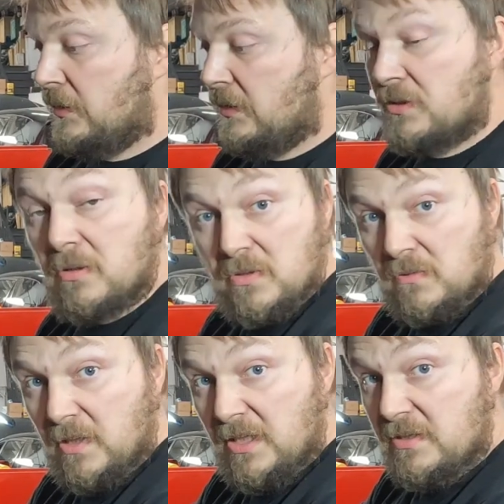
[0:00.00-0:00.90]
It
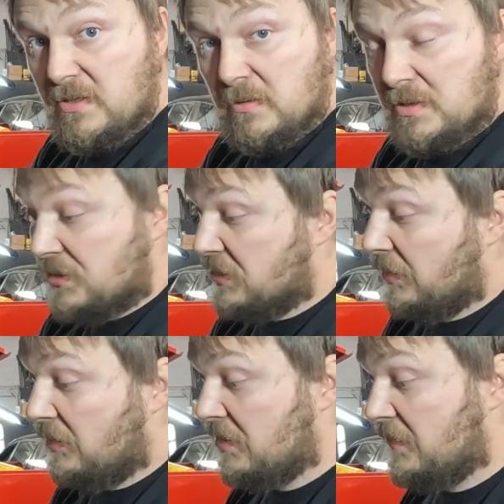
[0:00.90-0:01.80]
shows red, so it's
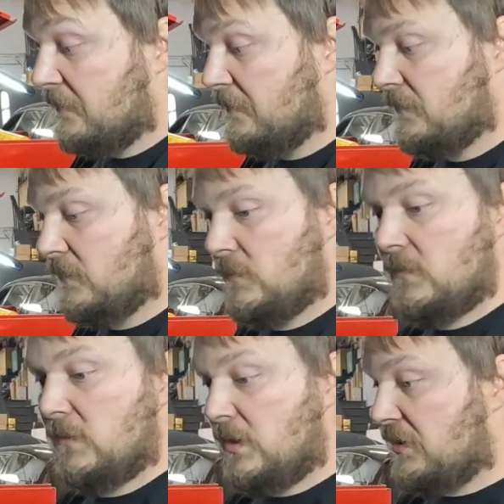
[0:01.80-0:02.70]
charging.
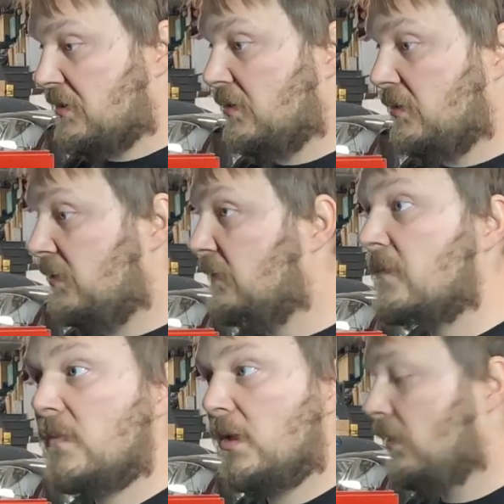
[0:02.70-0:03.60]
That's a good.
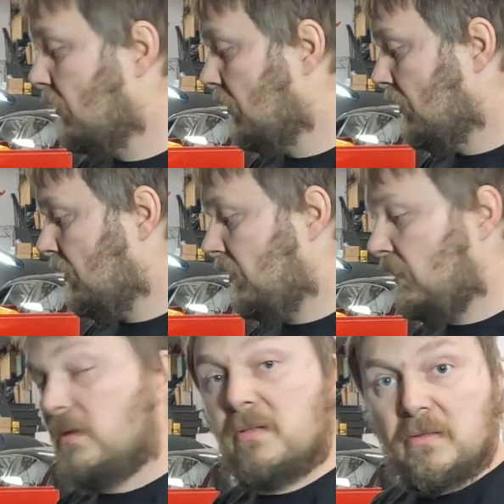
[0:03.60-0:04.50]

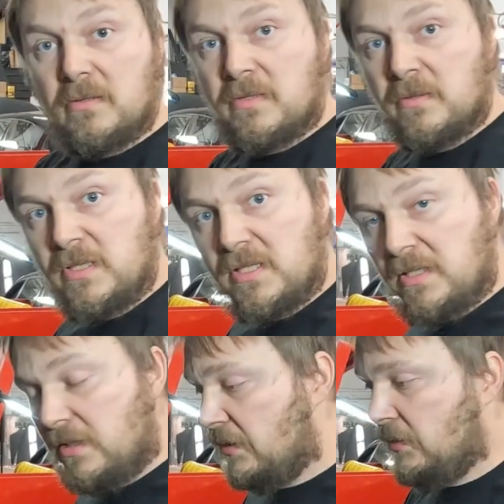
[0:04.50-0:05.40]
And so this
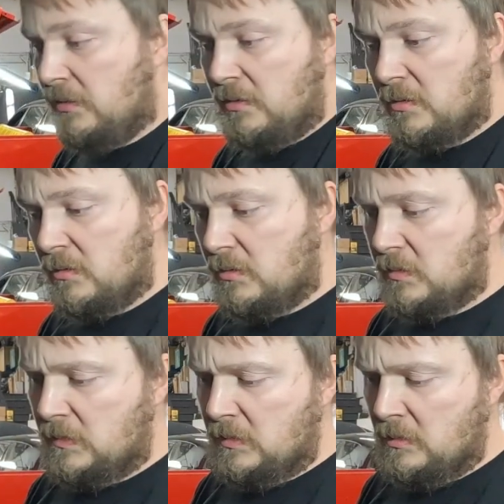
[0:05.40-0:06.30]
guy
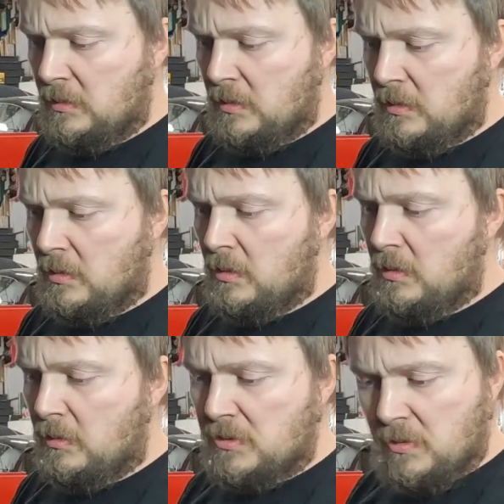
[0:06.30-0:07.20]
here,
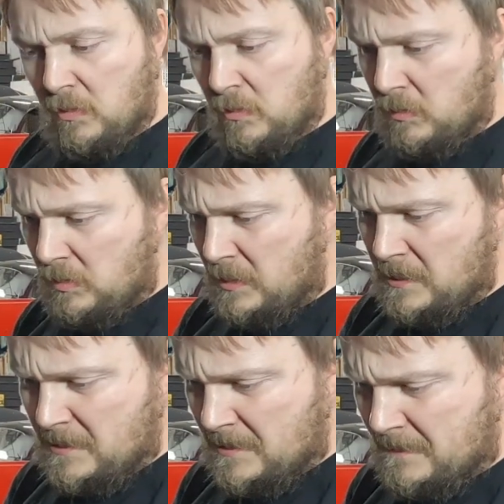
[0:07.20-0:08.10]
so
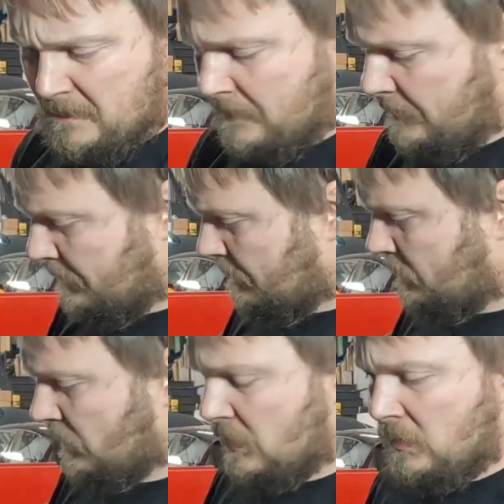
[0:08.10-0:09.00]

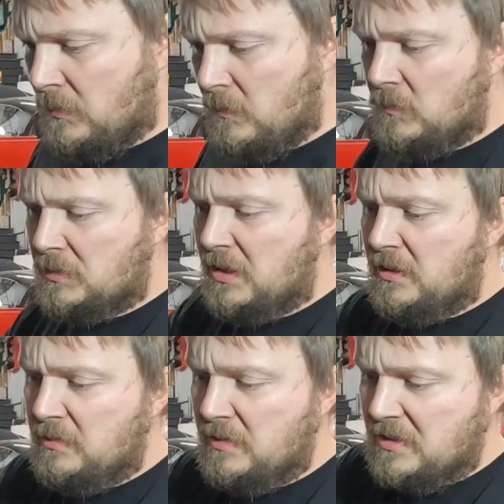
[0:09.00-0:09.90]
we'll
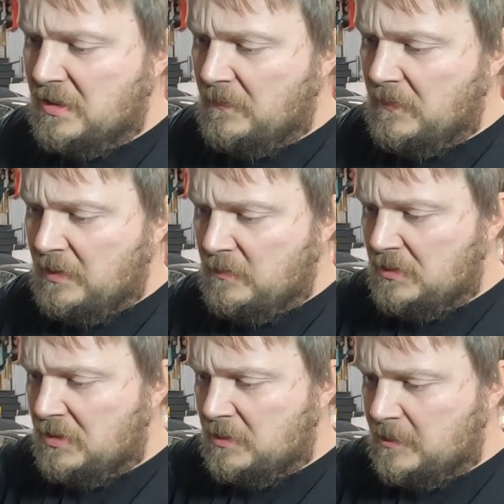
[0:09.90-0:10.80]
kind of do the same thing.
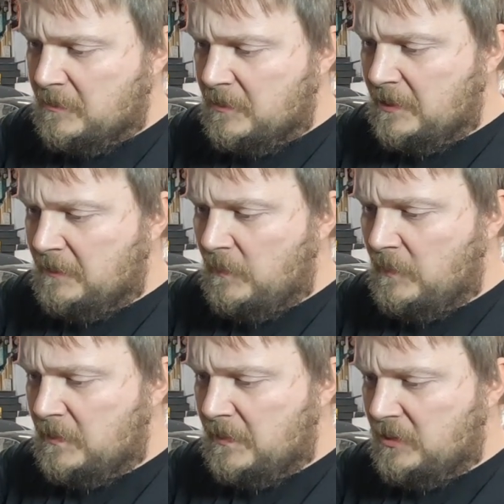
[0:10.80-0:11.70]
We'll just quickly whip
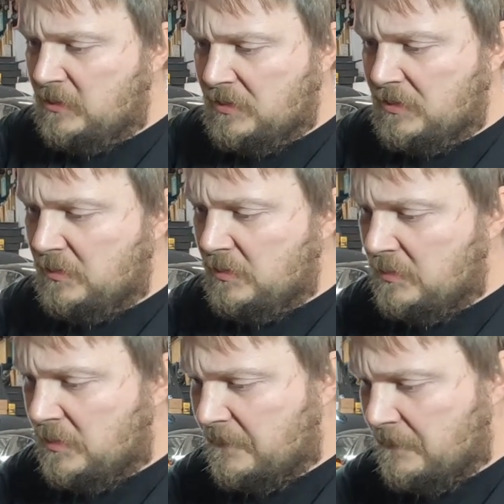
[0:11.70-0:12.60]
out these little
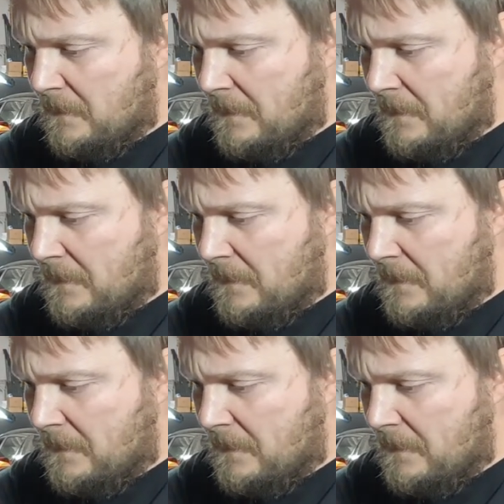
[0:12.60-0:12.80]
screws.